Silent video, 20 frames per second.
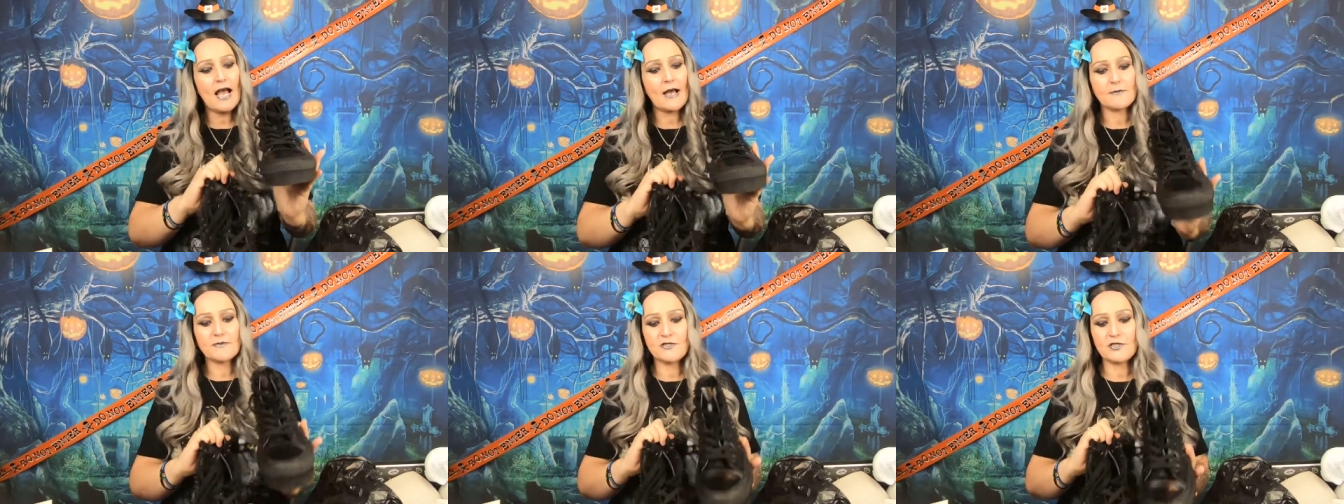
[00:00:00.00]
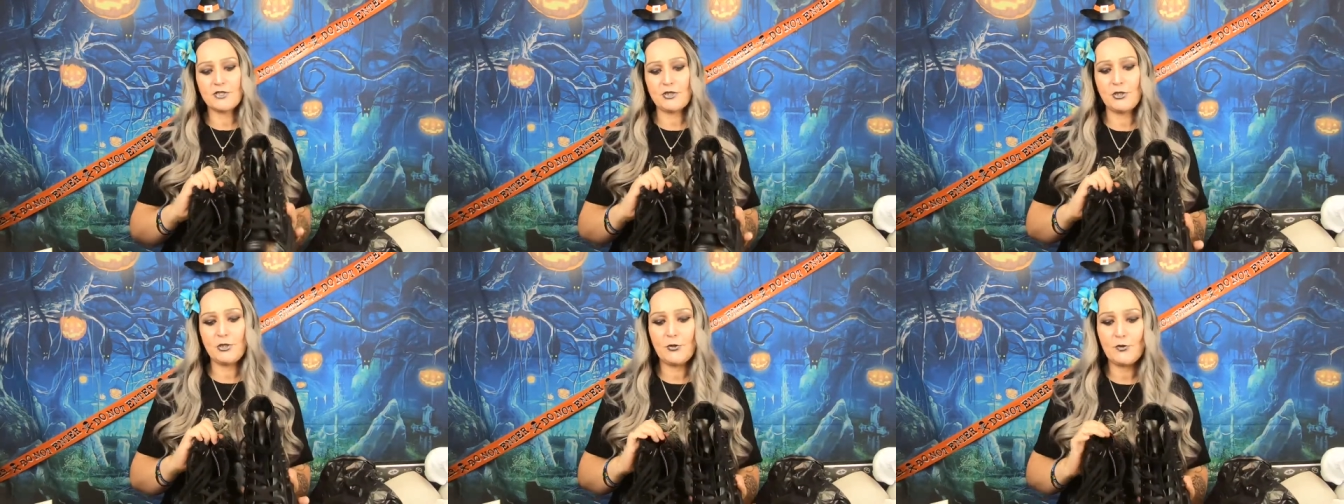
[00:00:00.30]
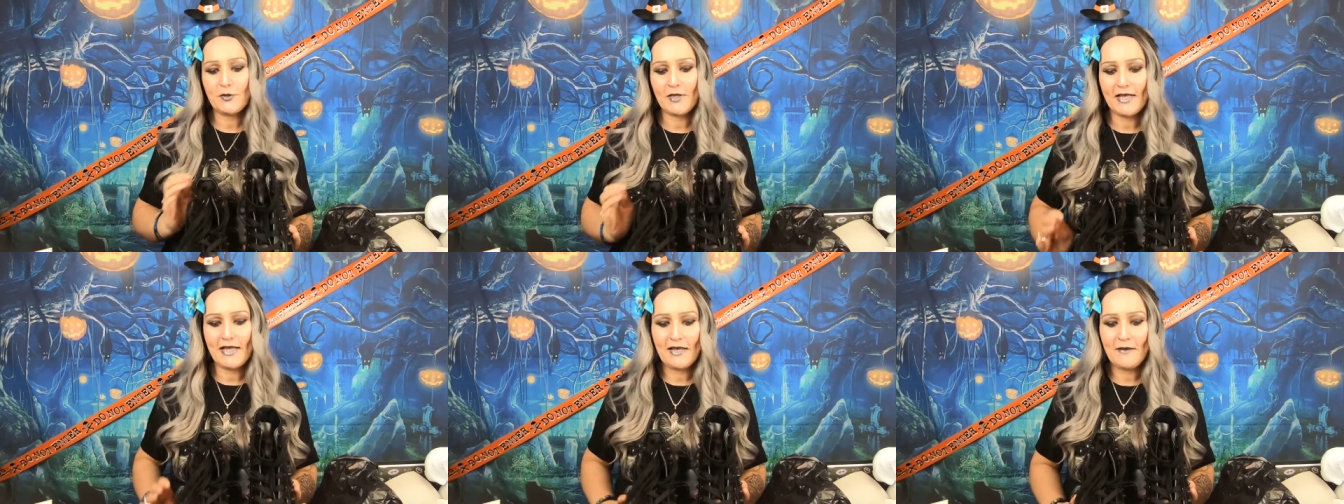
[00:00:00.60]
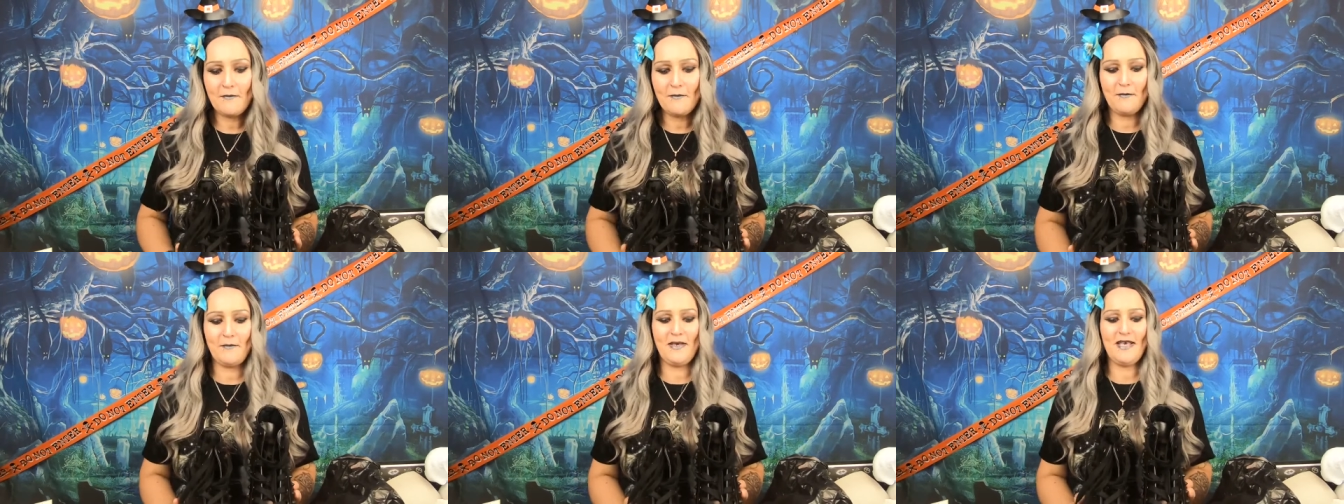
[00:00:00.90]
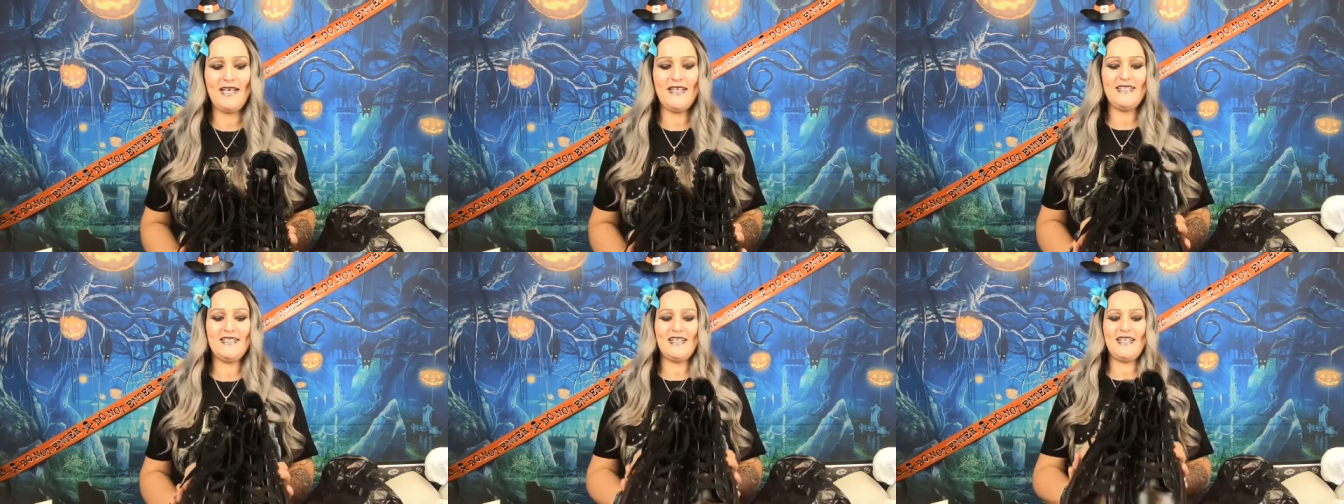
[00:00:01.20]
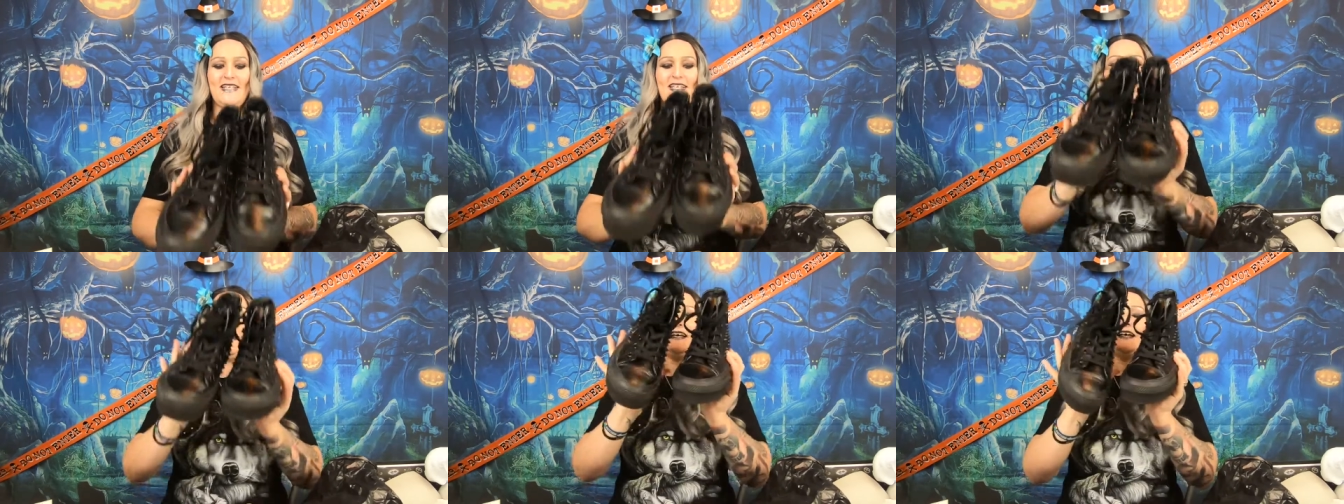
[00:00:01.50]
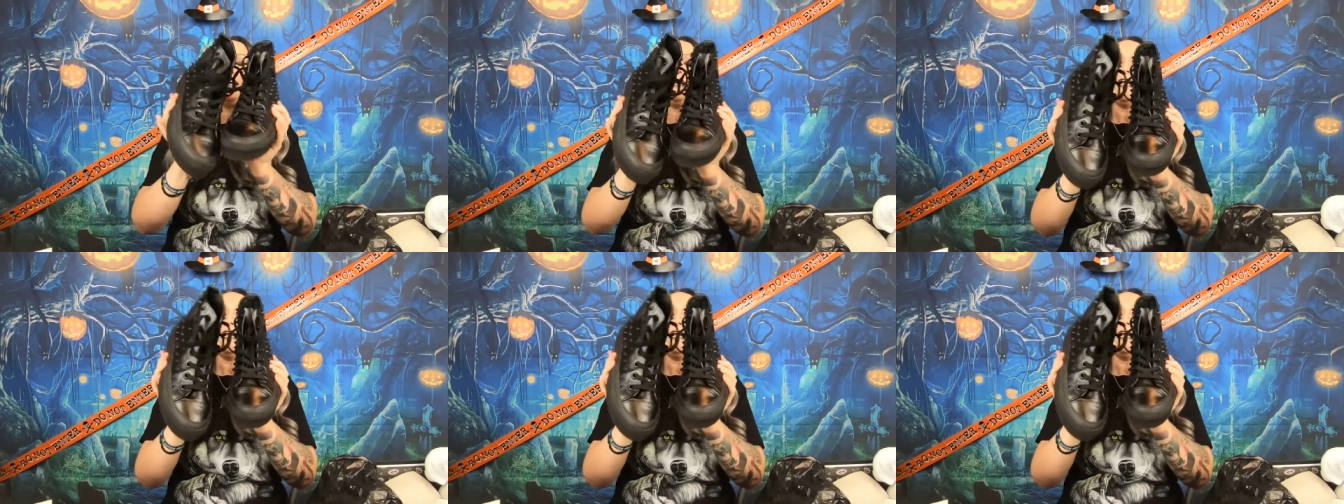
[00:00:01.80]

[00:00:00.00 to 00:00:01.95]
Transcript: absolutely amazing.